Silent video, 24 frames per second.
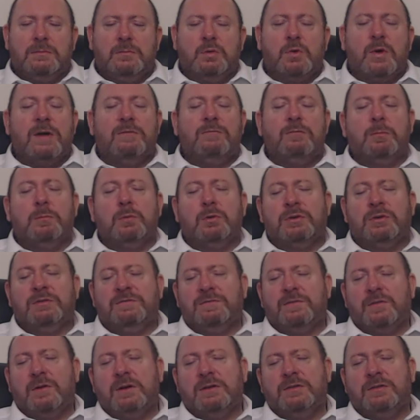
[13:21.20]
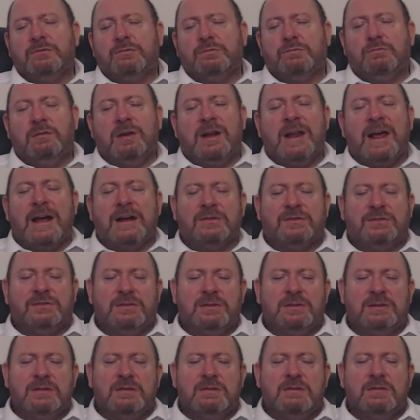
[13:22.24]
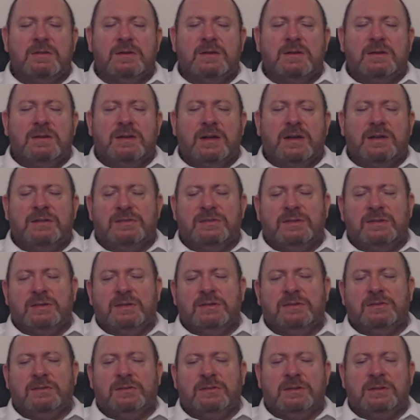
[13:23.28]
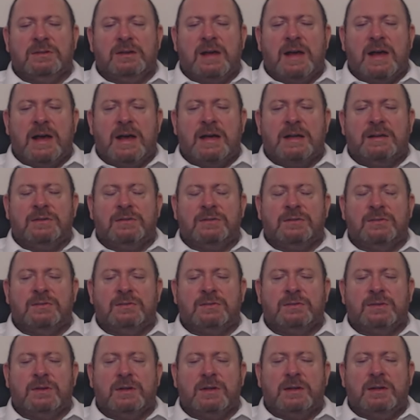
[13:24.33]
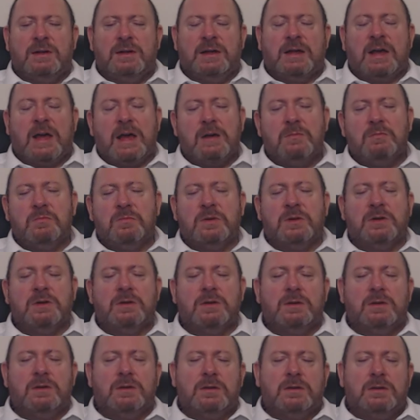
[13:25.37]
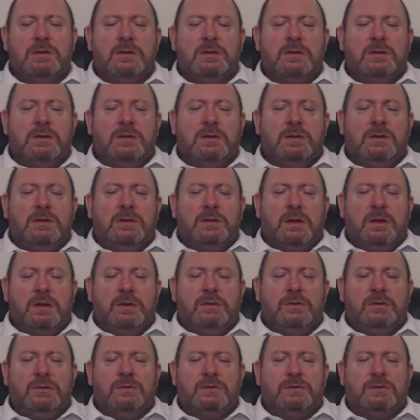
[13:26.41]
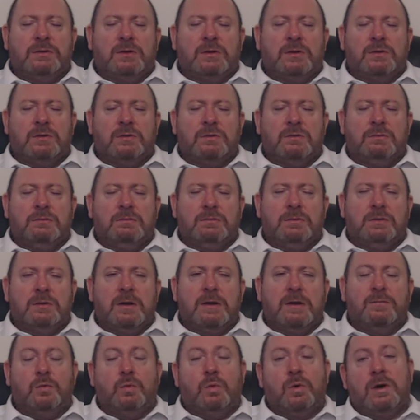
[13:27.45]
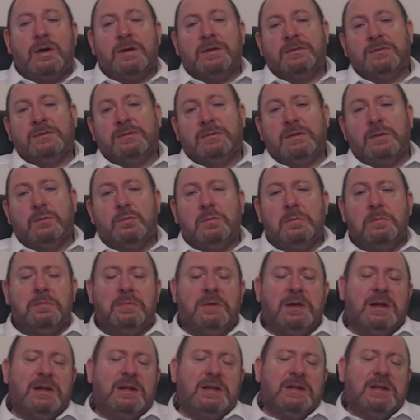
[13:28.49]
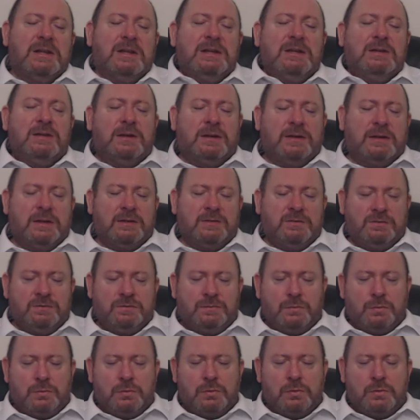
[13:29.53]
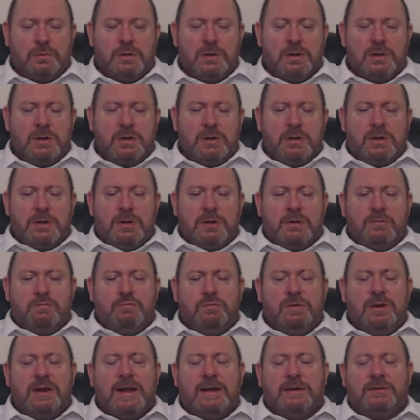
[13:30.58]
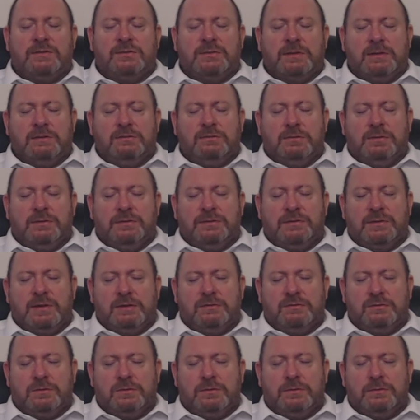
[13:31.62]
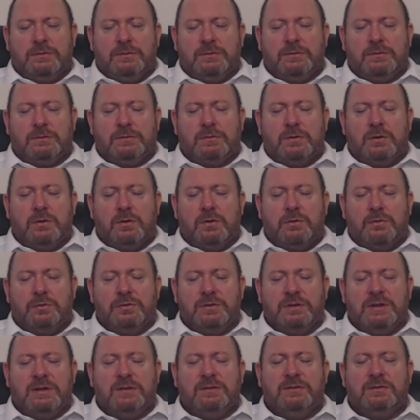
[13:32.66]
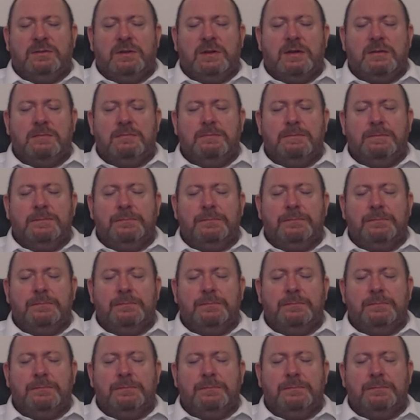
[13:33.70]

Not everybody finds relaxing as easy as it can be. So, you know, otherwise there wouldn't be any need, I guess, for relaxation sessions on the internet.